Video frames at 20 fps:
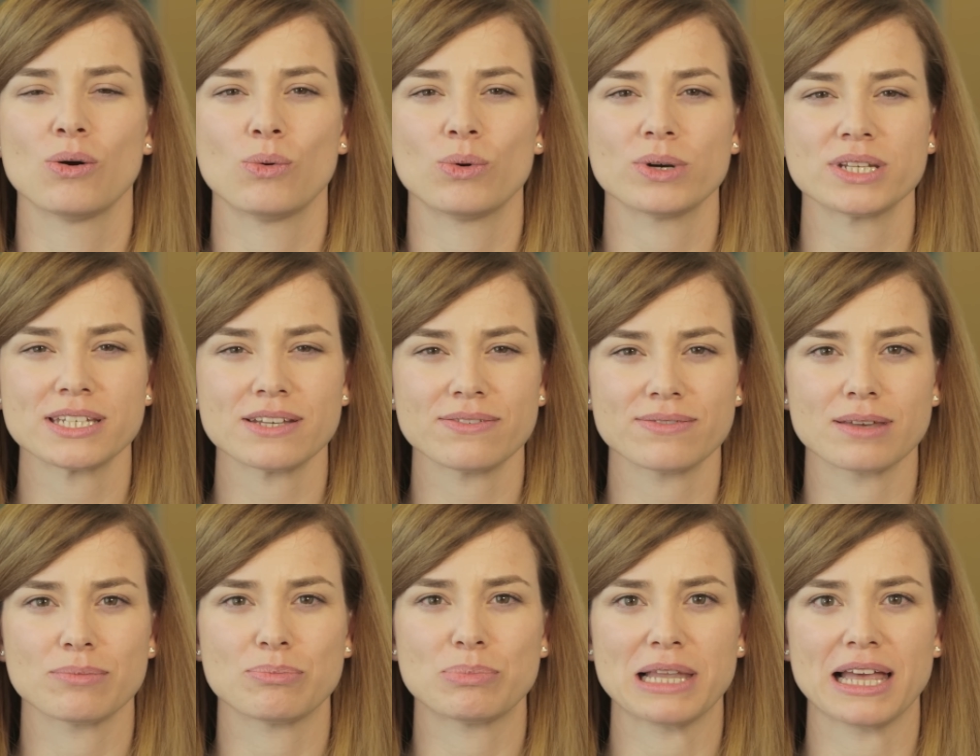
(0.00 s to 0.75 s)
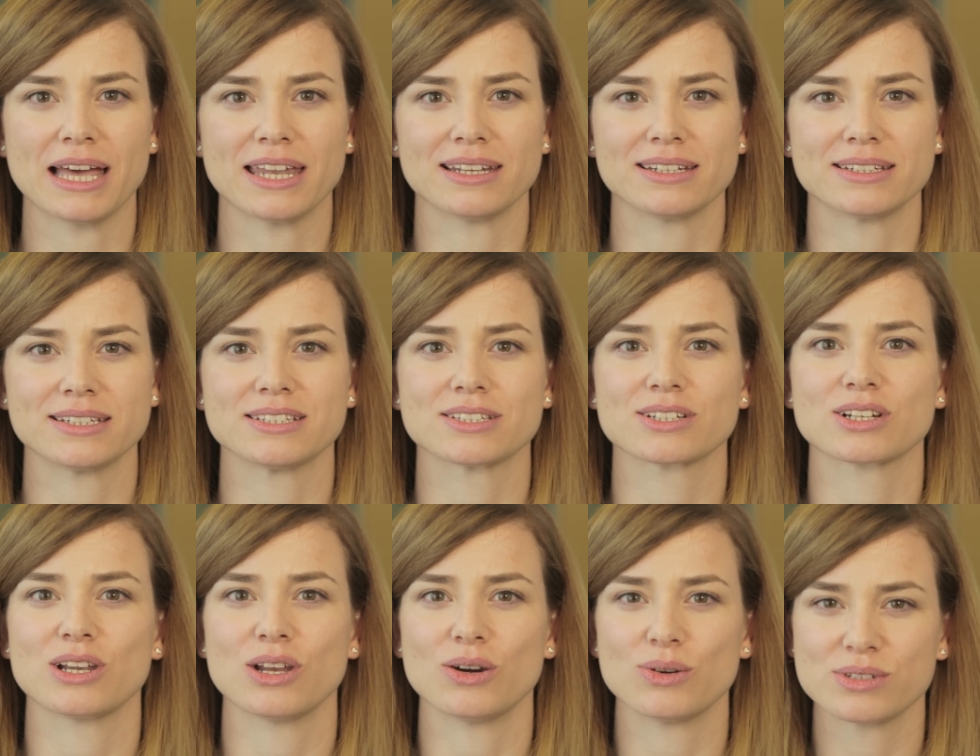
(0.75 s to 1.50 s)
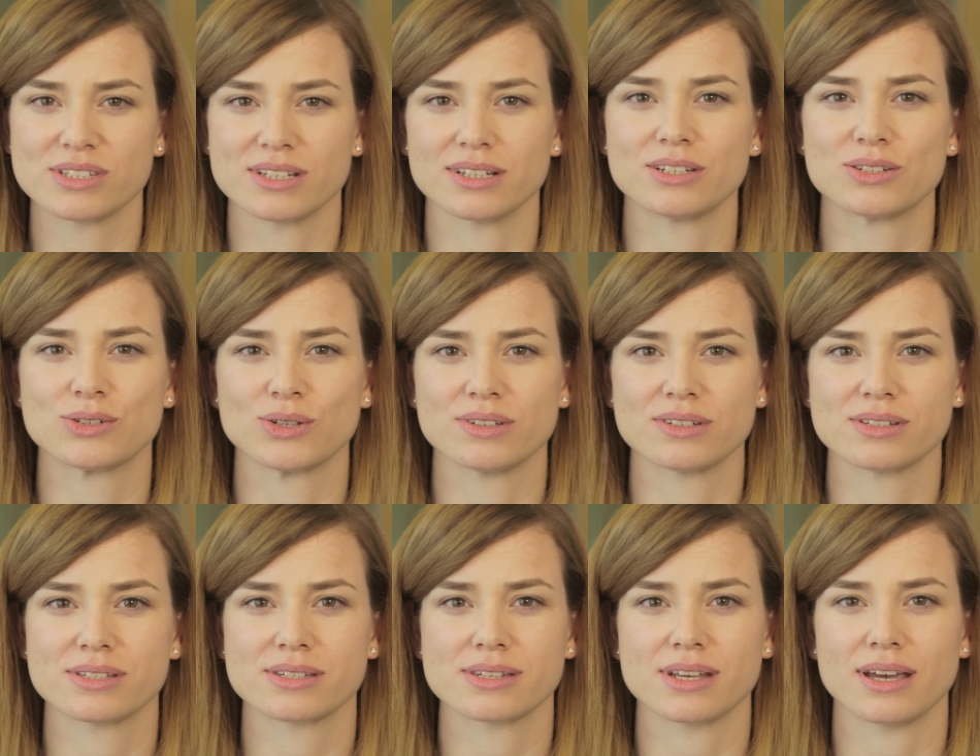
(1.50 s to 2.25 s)
What if the planet is closer to the
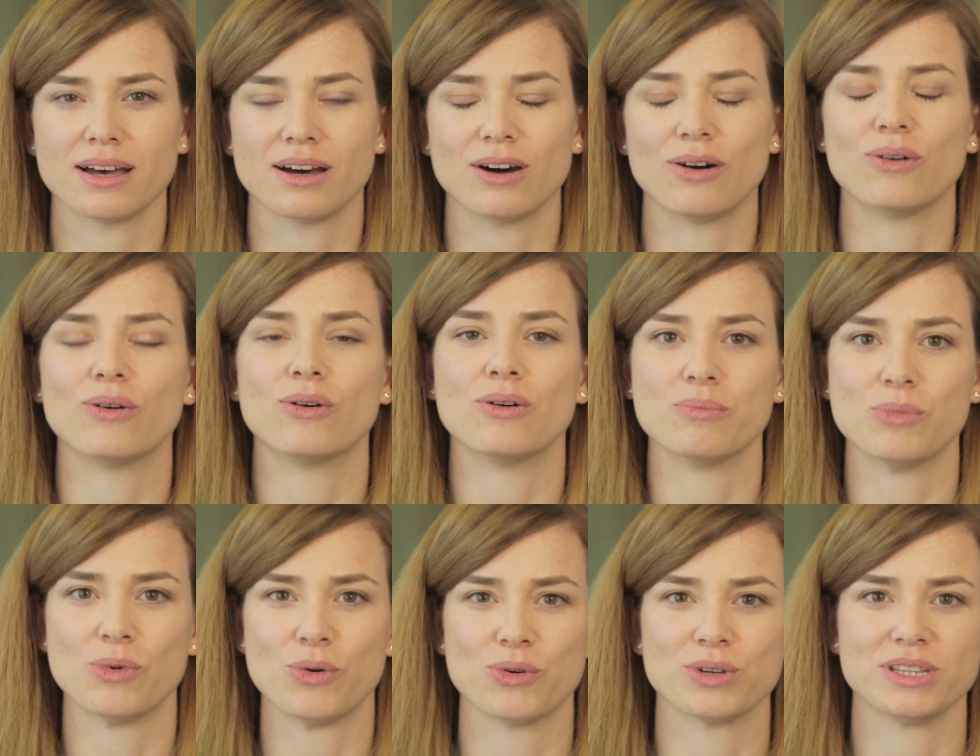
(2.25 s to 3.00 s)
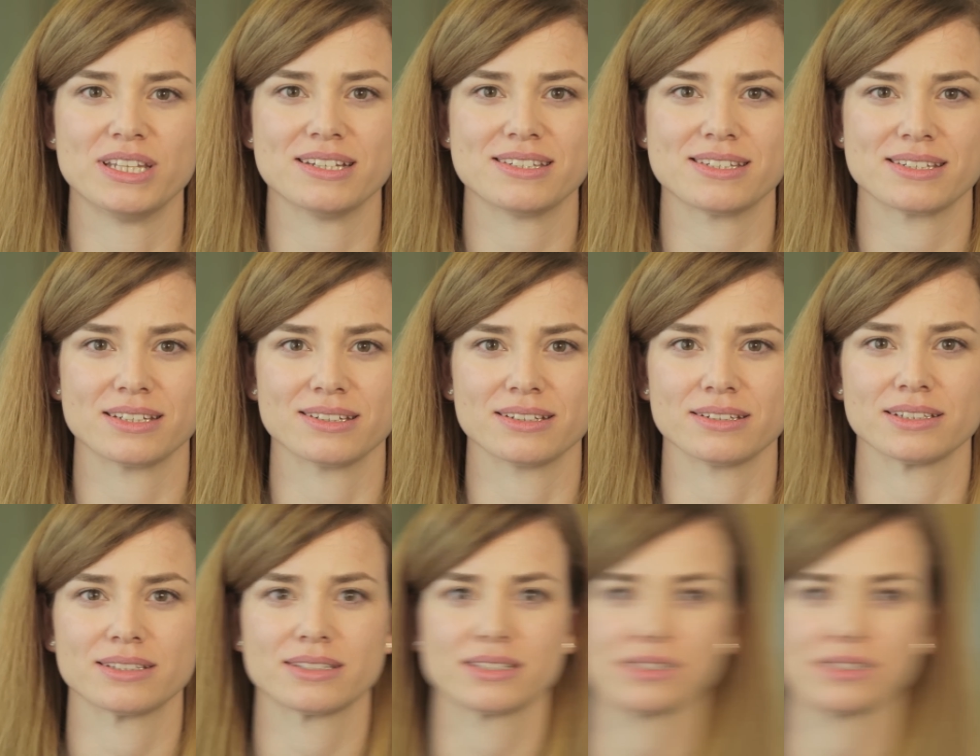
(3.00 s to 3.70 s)
star or more distant?